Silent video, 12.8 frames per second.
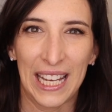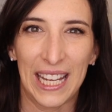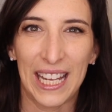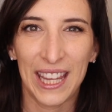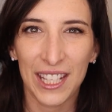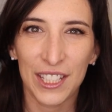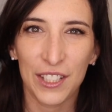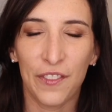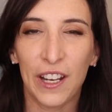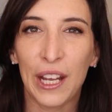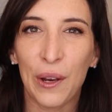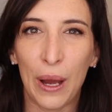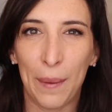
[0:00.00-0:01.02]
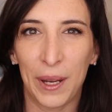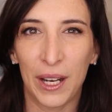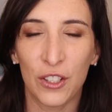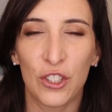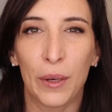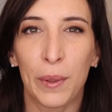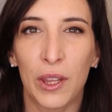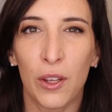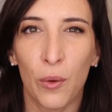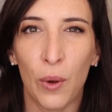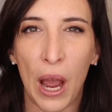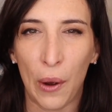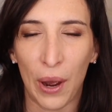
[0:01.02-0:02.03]
In this video, I'm gonna share with
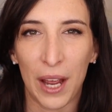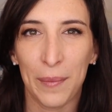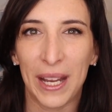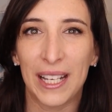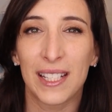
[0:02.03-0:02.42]
you how I made